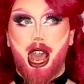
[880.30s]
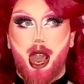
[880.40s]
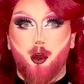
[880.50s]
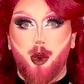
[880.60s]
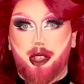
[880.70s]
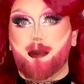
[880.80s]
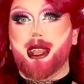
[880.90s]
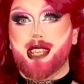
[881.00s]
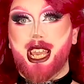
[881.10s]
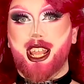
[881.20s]
whilst
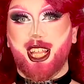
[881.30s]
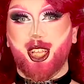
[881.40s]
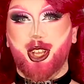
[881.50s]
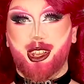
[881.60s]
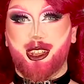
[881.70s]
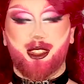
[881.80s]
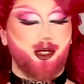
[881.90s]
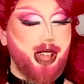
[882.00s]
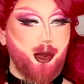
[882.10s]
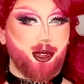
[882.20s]
maintaining the look, so
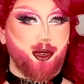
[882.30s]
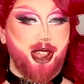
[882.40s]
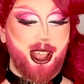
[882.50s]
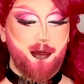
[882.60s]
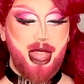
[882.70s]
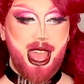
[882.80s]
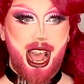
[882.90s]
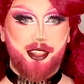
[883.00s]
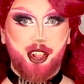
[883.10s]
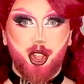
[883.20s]
that was great.
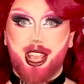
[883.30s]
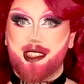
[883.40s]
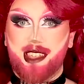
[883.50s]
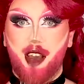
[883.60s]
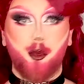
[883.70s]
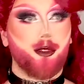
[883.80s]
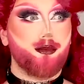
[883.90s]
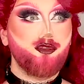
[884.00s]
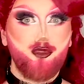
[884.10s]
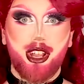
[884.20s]
And the look itself was
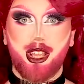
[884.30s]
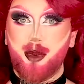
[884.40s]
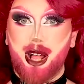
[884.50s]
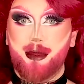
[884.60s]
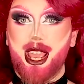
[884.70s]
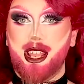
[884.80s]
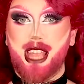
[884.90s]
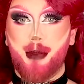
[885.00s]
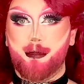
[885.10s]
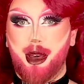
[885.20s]
really well made.
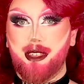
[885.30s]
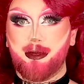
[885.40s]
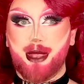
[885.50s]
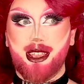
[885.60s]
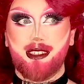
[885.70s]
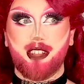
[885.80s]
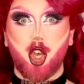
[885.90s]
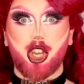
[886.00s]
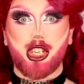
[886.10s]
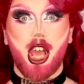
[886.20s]
That bust piece
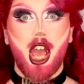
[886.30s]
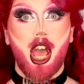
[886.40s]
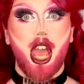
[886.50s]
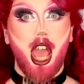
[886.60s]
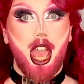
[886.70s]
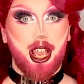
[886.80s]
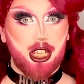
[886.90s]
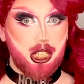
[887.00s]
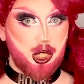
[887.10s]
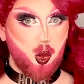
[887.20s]
looked
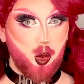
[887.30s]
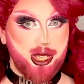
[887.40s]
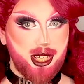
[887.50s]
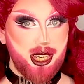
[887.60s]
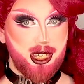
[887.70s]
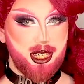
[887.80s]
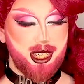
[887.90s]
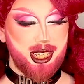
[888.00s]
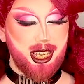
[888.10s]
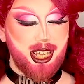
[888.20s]

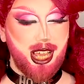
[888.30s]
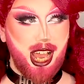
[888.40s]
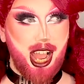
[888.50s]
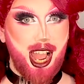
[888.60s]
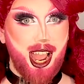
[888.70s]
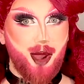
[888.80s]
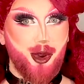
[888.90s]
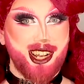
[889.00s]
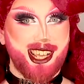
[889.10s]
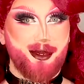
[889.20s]
exquisite. I
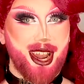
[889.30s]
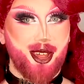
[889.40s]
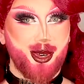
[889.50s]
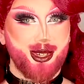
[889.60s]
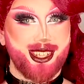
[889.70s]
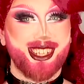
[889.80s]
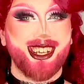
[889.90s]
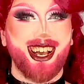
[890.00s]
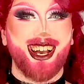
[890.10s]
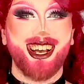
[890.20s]
want to get one of those.
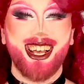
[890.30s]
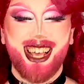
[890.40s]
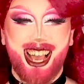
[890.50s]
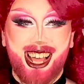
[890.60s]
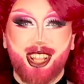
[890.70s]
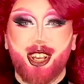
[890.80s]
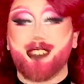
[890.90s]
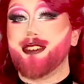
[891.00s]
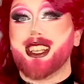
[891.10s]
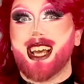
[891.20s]
It looked
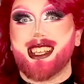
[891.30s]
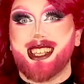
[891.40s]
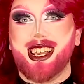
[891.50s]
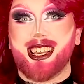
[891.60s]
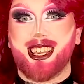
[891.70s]
fantastic.